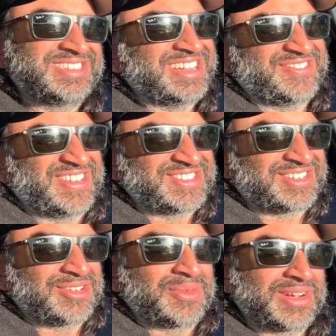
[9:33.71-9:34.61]
That feels
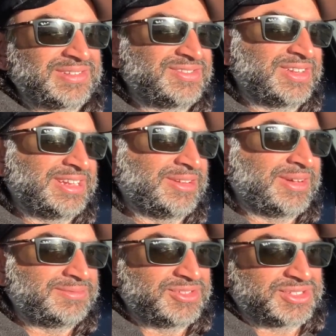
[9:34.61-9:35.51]
a little weird, and
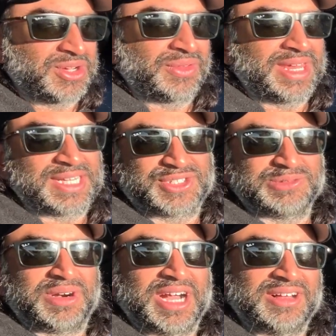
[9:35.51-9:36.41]
I would just go the
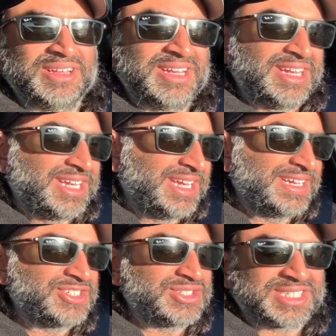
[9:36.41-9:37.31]
extra mile
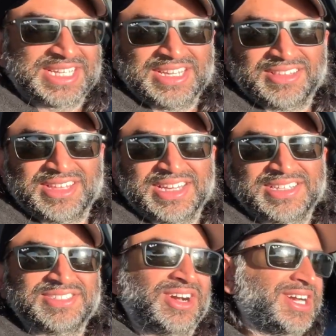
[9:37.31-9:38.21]
and just heat the
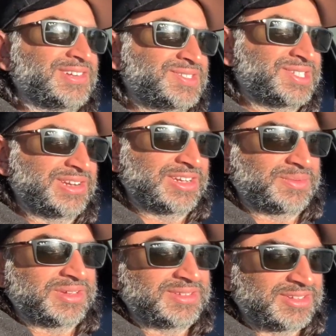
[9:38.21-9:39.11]
entire
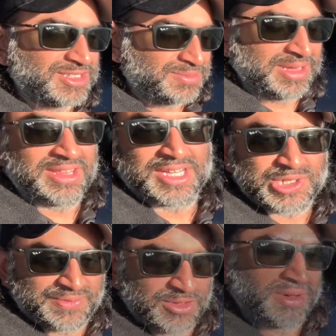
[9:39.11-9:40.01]
steering wheel, spend the
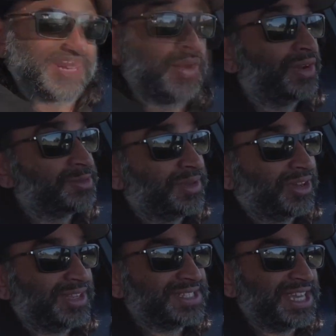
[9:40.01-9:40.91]
extra few bucks. Toyota's
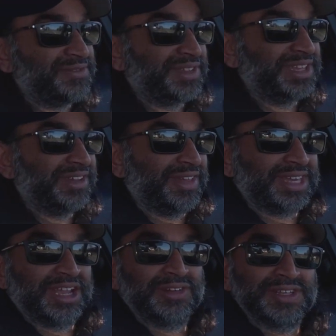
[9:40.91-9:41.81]
big on safety, and
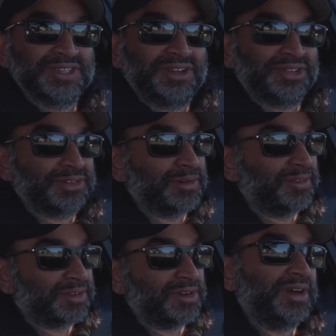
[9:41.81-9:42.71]
that carries on to the
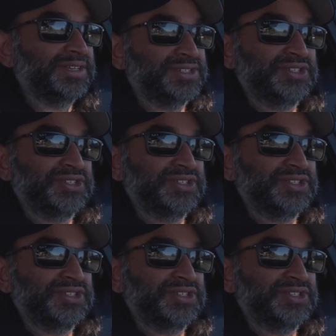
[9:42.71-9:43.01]
Corolla Cross.